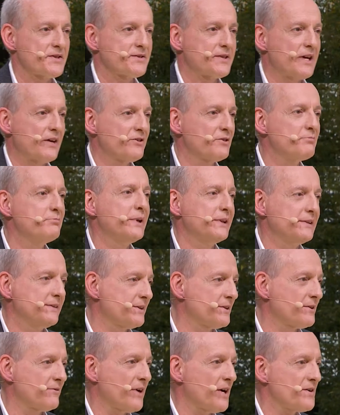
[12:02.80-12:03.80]
7
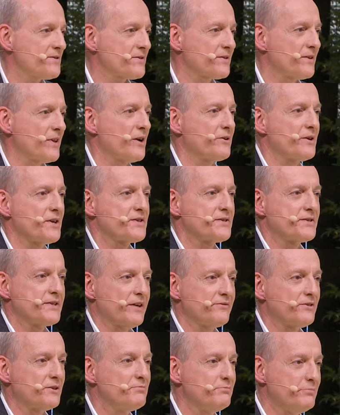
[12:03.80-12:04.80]
billion of us, and there are
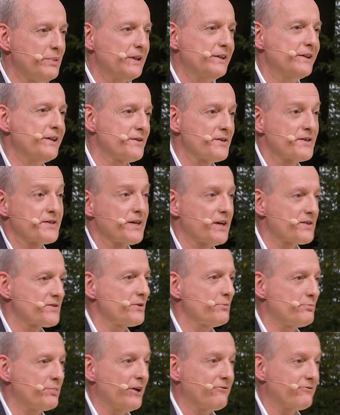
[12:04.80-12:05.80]
7 billion
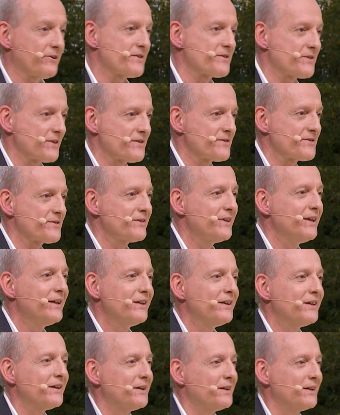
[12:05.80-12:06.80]
sets of preferences
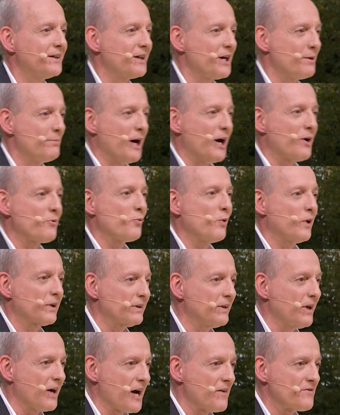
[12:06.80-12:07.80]
about
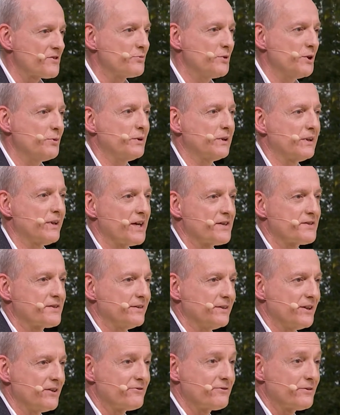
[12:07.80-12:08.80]
what lives we would like
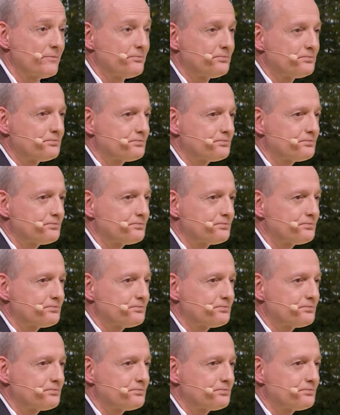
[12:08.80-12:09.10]
to live.